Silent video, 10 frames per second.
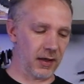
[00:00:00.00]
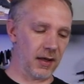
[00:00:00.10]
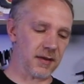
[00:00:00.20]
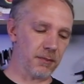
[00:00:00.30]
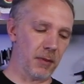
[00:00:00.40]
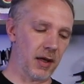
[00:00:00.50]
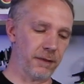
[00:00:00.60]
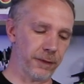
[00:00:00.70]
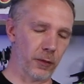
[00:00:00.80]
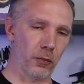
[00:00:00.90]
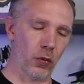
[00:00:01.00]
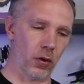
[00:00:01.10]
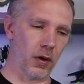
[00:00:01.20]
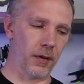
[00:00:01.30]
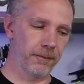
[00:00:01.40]
it's made for
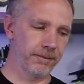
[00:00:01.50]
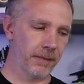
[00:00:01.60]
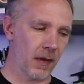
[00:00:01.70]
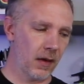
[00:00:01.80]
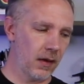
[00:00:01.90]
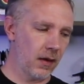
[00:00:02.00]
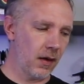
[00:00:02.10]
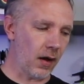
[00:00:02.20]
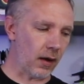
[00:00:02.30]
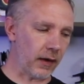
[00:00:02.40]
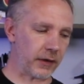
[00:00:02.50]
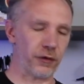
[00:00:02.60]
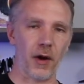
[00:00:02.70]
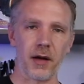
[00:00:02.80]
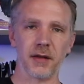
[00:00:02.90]
more
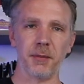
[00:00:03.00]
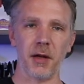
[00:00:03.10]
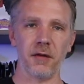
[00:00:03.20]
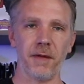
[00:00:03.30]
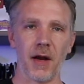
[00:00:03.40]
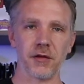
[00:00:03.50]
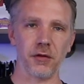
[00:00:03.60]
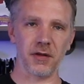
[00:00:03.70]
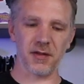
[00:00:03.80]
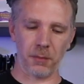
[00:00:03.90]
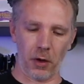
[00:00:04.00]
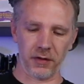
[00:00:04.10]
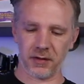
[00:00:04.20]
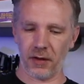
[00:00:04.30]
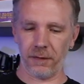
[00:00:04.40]
electronics manufacturing, small
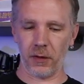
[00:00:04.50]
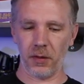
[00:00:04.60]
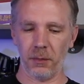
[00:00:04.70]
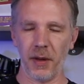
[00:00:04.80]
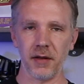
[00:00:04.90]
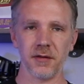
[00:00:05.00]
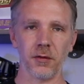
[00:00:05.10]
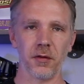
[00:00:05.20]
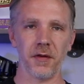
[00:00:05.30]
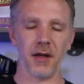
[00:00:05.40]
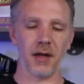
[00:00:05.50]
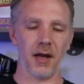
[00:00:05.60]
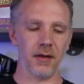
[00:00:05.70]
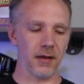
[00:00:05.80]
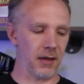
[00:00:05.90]
stuff on a bench sort of thing,
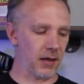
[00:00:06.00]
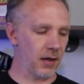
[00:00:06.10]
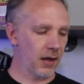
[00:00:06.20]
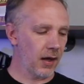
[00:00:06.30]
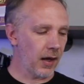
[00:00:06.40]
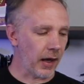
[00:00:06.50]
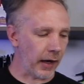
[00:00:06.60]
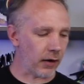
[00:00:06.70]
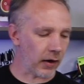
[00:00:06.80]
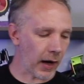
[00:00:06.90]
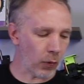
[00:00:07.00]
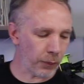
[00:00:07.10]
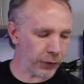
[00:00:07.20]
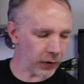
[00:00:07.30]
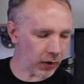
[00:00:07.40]
and the air
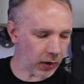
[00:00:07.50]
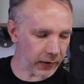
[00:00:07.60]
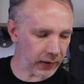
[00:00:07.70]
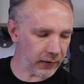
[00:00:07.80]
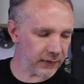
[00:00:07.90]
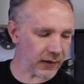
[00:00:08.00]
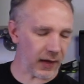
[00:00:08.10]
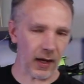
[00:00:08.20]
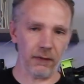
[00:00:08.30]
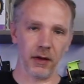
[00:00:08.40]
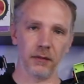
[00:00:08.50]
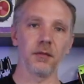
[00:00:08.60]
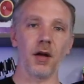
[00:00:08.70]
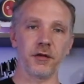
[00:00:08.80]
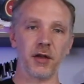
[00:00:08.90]
output on it, instead of having
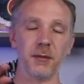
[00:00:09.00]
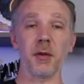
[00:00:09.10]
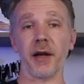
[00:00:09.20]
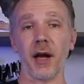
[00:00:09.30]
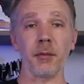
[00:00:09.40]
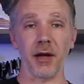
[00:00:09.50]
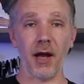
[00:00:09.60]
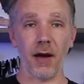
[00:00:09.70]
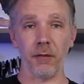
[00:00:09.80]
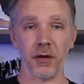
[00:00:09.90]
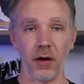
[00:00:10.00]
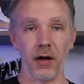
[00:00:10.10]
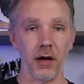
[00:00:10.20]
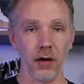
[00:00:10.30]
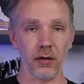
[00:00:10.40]
adjustment like I'm gonna have with
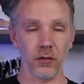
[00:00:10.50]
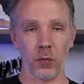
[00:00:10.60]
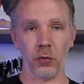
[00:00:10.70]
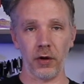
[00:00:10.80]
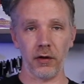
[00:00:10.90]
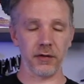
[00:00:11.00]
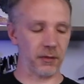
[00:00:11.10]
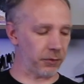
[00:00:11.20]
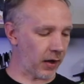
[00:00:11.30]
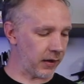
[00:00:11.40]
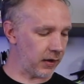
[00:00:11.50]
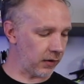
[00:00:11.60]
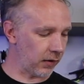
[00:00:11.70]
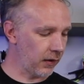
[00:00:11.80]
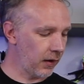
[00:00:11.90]
our normal air supply here,